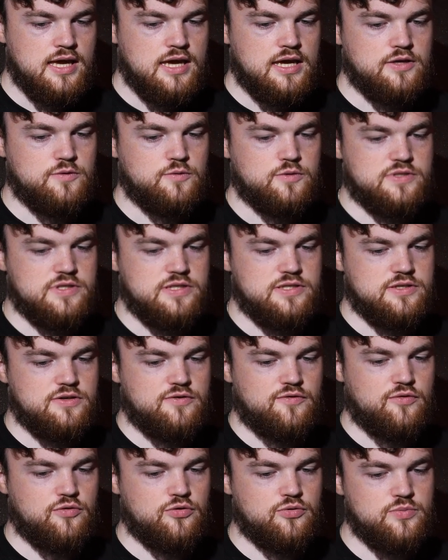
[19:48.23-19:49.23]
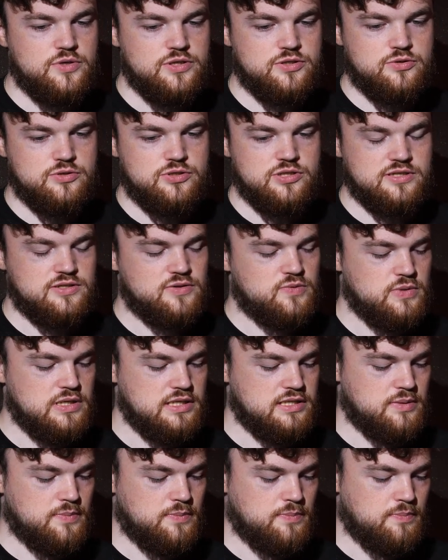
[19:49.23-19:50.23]
It was easier for me to just
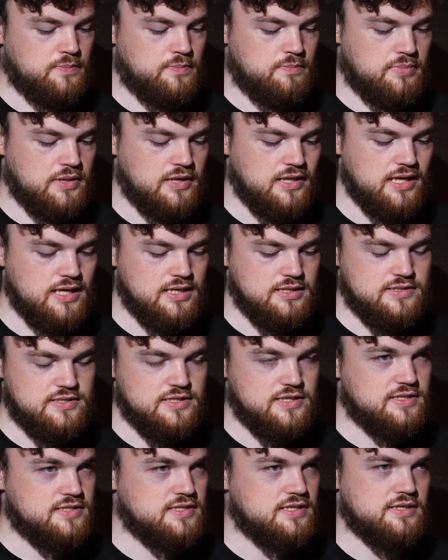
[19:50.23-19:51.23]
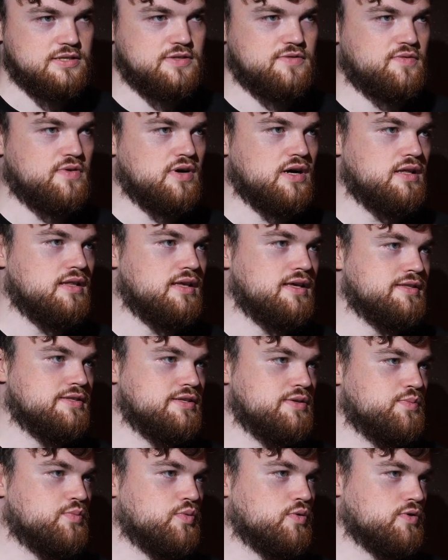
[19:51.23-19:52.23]
create a plain CSS file and
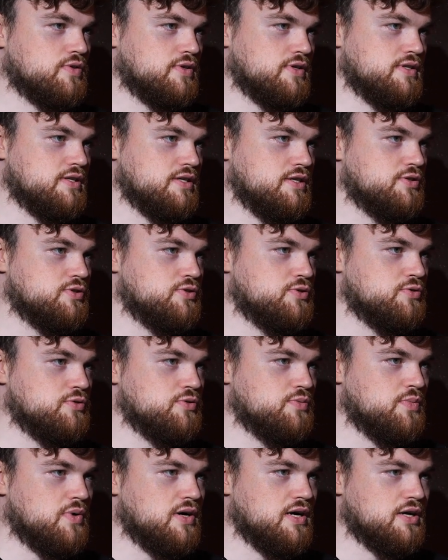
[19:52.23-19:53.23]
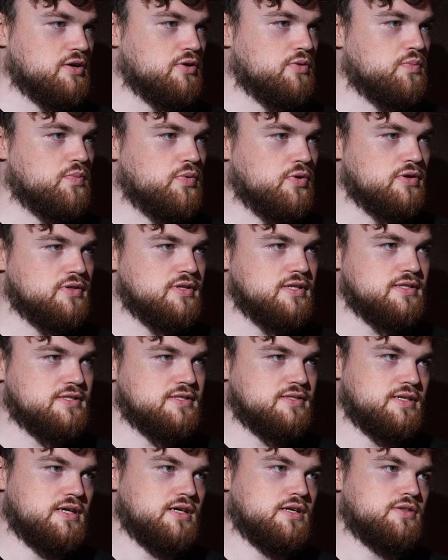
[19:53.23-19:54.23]
import it into my
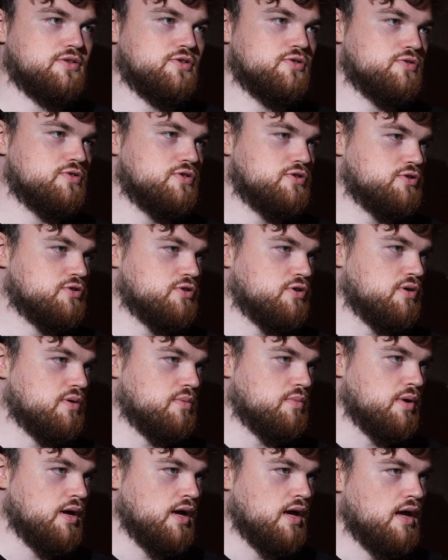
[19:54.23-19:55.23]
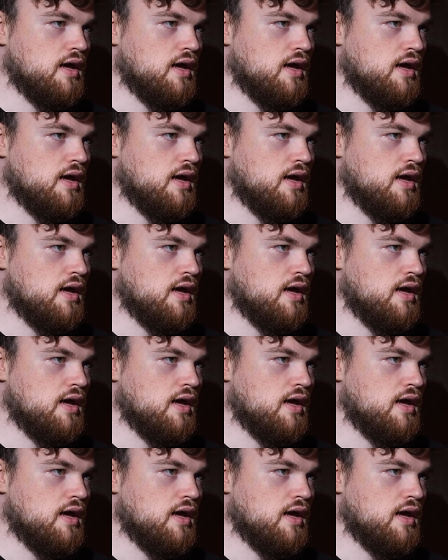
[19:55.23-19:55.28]
components than use some